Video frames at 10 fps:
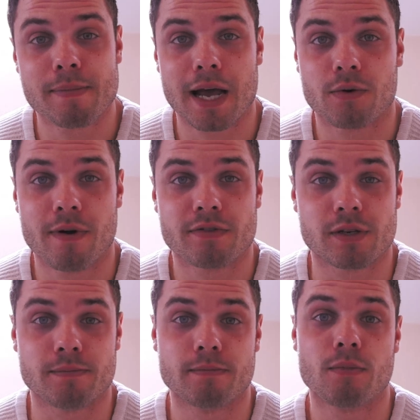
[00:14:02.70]
back with
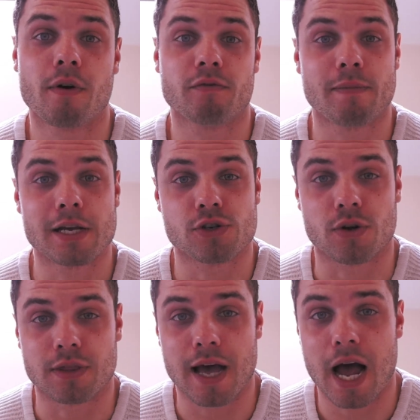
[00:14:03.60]
some more information
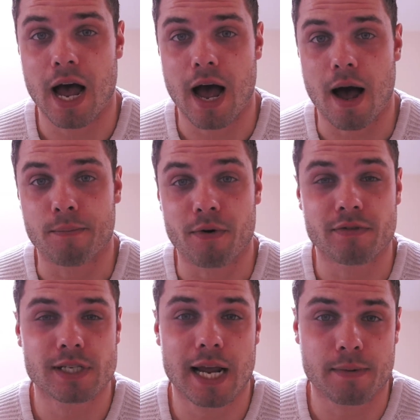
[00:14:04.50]
on that, with
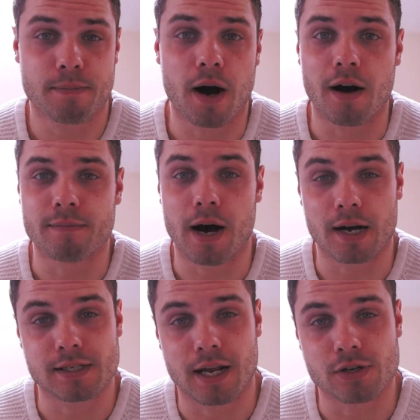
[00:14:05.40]
second part of my
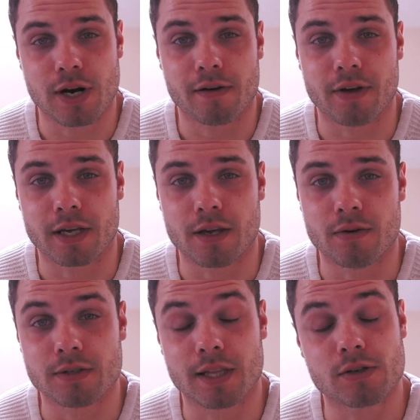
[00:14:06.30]
isolation
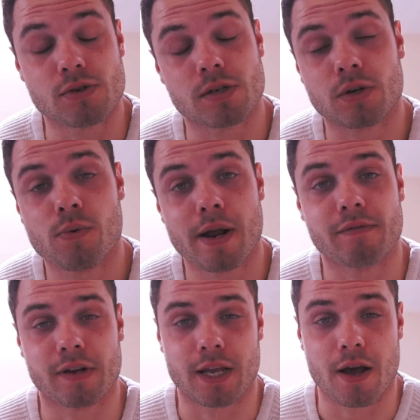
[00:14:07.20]
FAQs, and this was just a
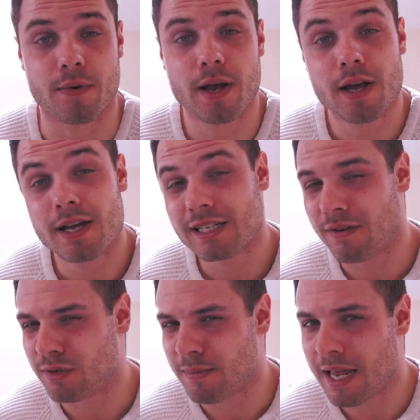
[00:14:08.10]
quick video to
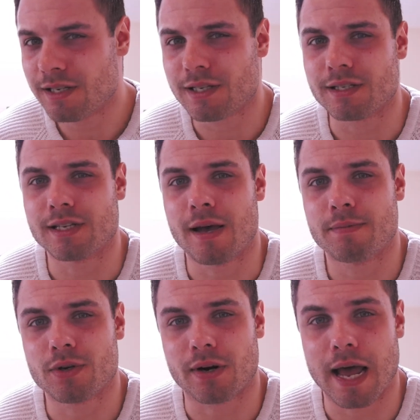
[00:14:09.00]
give you some hints and
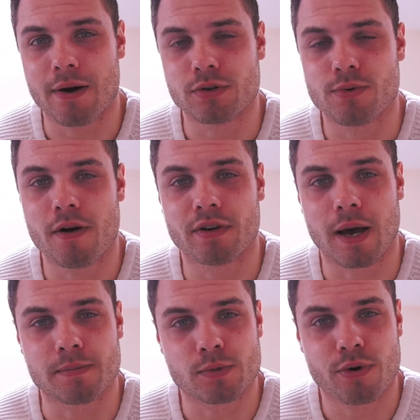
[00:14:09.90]
tips on how to
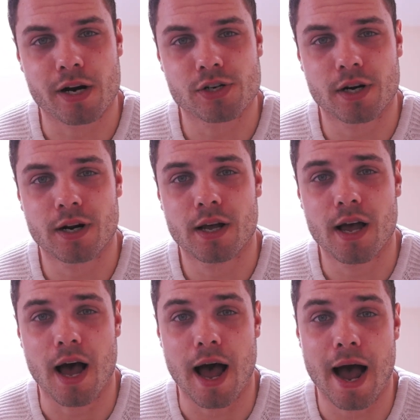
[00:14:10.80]
overcome suppression,
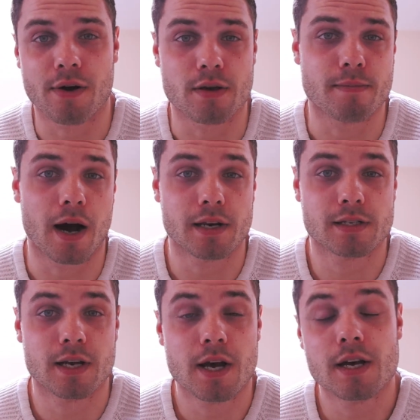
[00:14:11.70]
how you
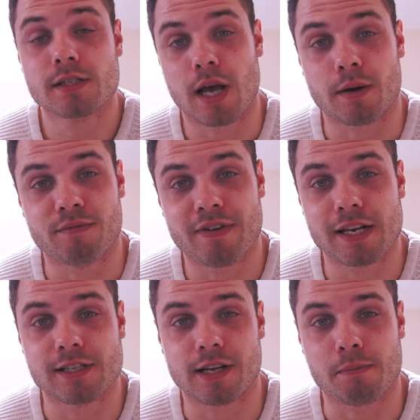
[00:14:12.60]
might
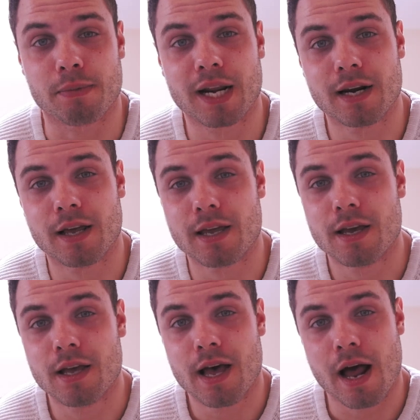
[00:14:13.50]
circumvent it completely,
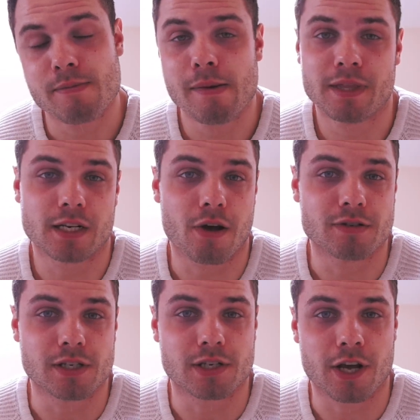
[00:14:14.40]
and maybe the
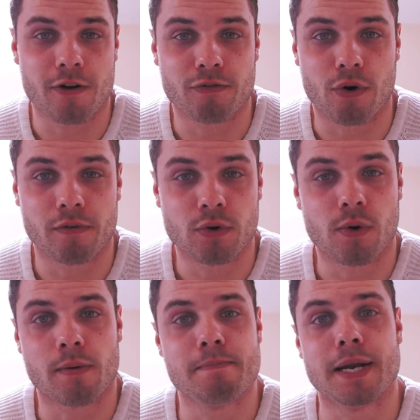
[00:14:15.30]
doses to go for if you
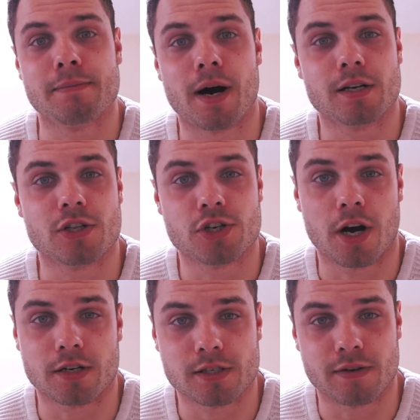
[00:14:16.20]
want to minimise the
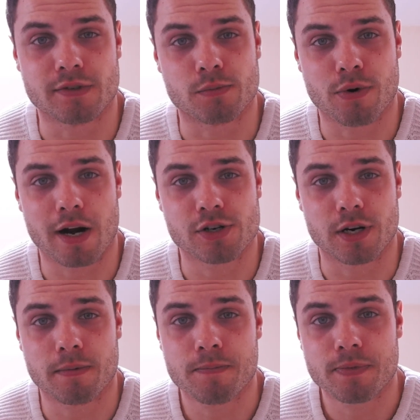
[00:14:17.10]
chances of
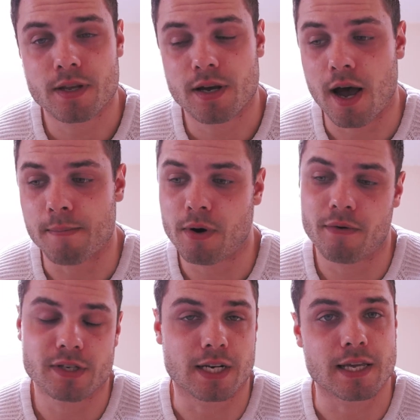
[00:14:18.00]
suppression.
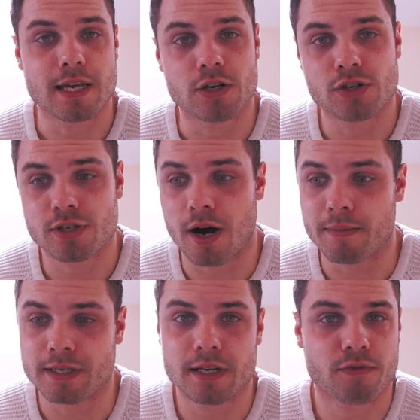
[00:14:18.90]
Obviously each
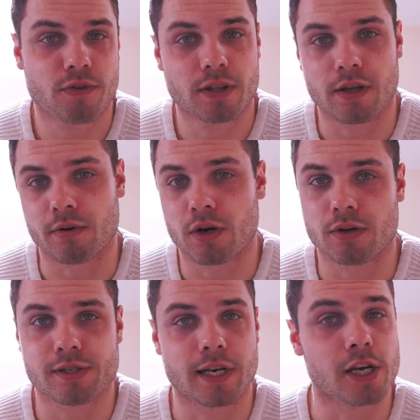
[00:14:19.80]
SARM is different, there are
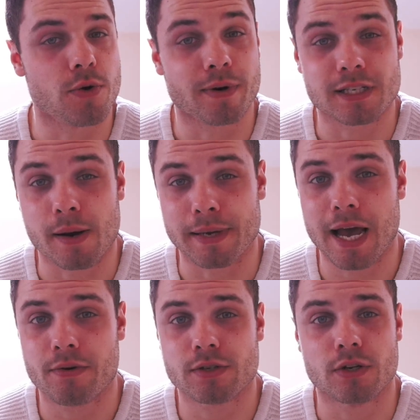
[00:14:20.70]
constantly new ones coming
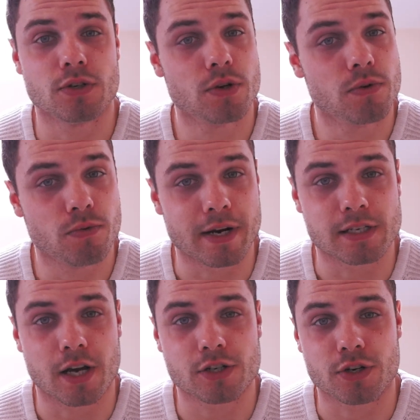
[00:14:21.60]
out, so do
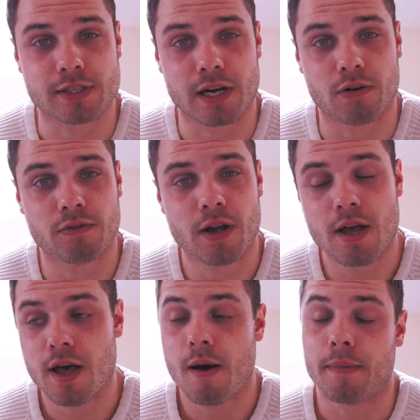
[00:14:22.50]
research yourself.
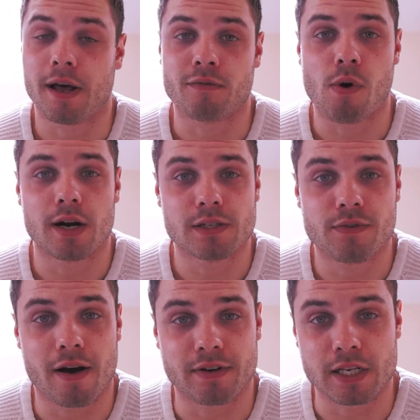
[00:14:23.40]
But otherwise, if
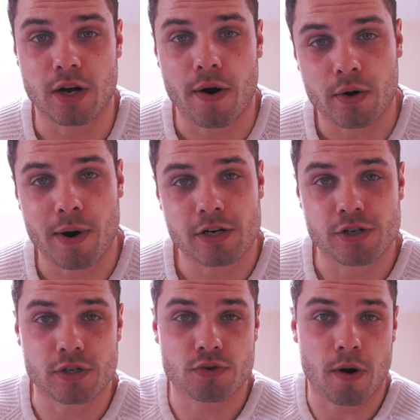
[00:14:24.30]
you have any direct
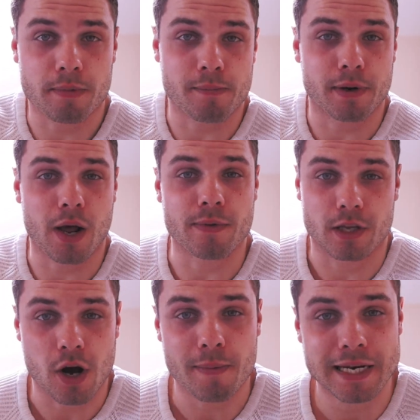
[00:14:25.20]
questions, drop them below in
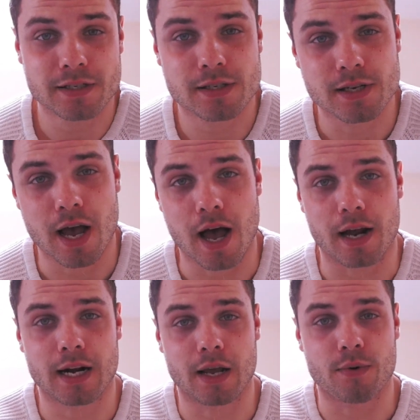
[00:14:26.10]
the comments,
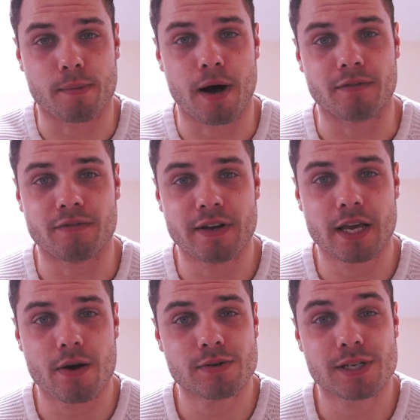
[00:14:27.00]
click one of my other
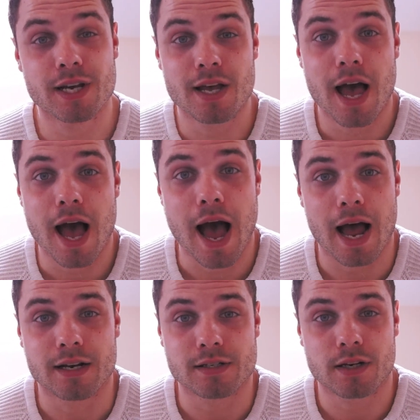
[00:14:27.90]
videos,
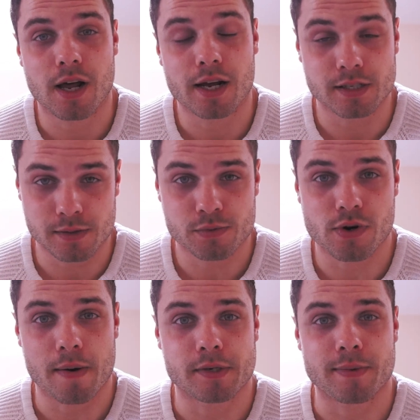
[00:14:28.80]
and like and
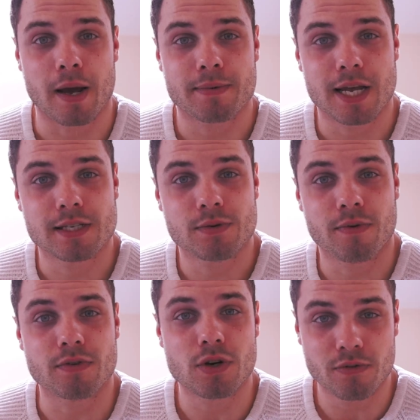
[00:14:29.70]
subscribe to be updated
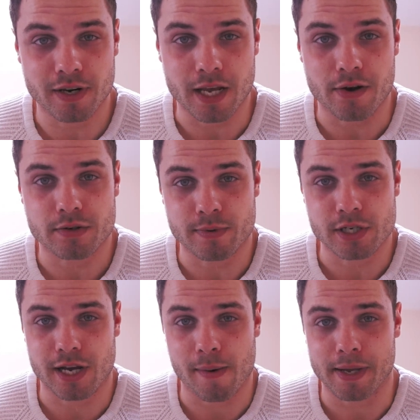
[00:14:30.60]
with new videos
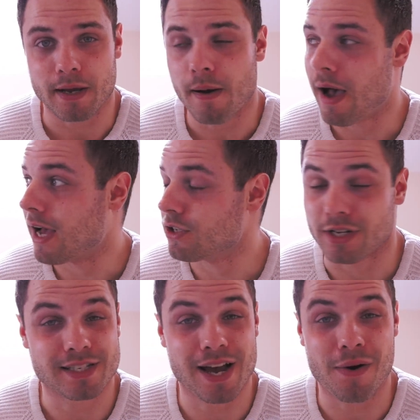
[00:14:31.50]
which are coming, as you
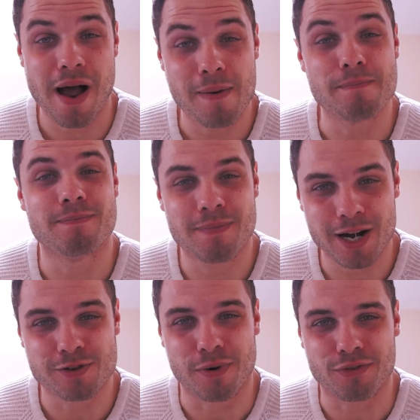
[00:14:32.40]
can tell,
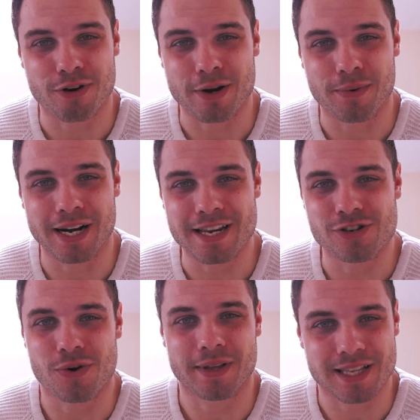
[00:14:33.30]
much more frequently
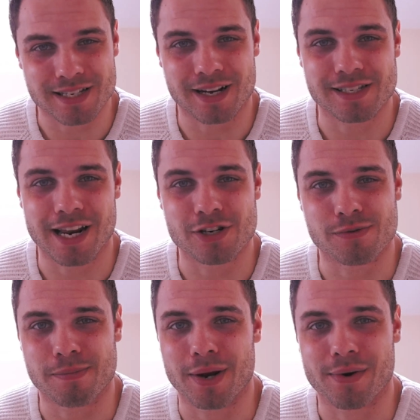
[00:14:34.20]
during this
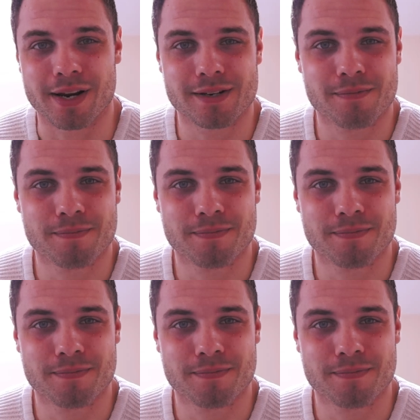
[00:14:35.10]
isolation period.